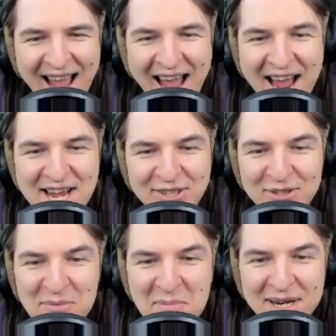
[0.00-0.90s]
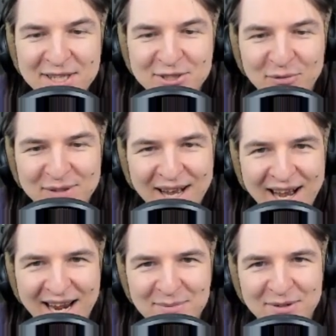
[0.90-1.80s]
8 minutes of
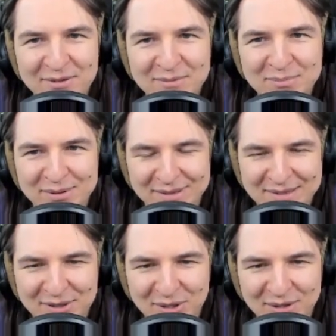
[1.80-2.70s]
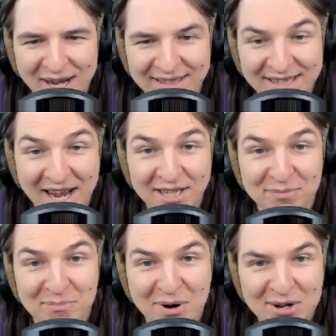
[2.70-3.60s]
time, believe it or not. 8
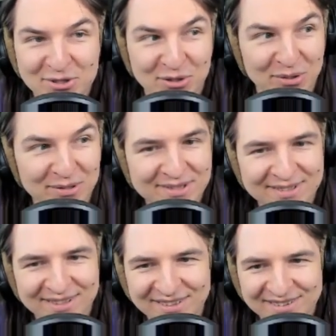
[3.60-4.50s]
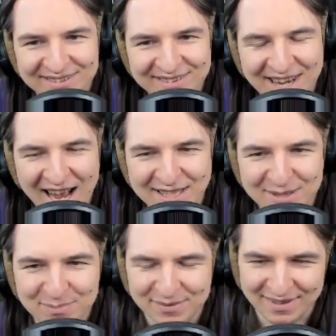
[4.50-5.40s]
modules.
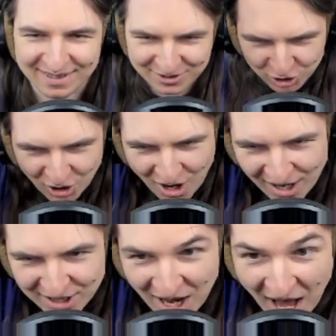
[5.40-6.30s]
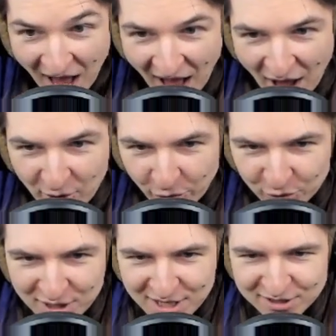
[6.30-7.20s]
Gasp. Shock.
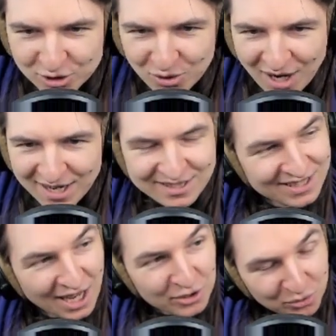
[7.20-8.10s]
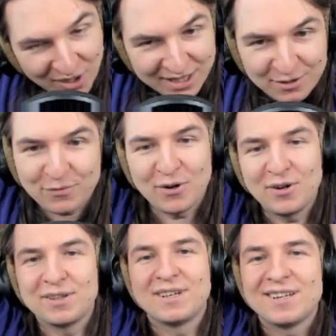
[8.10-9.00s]
3 strikes. Are you ready
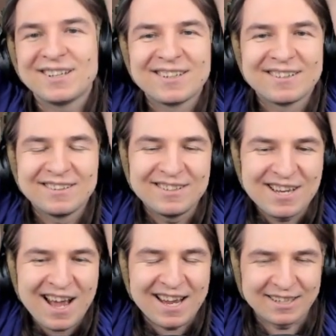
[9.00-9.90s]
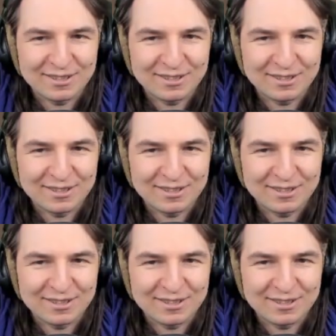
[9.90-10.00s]
for the 8?